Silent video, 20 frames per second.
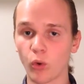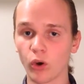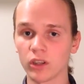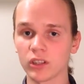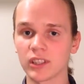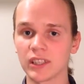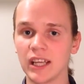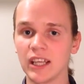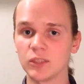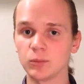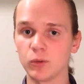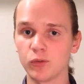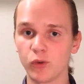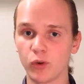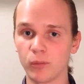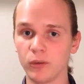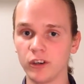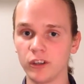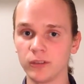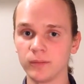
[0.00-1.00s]
world-class
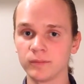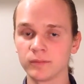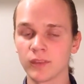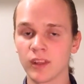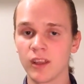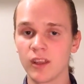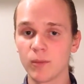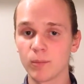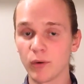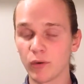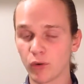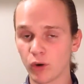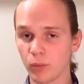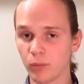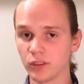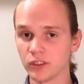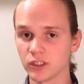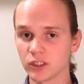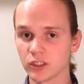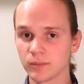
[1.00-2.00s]

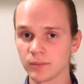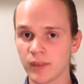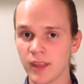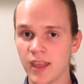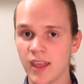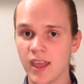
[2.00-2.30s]
performance.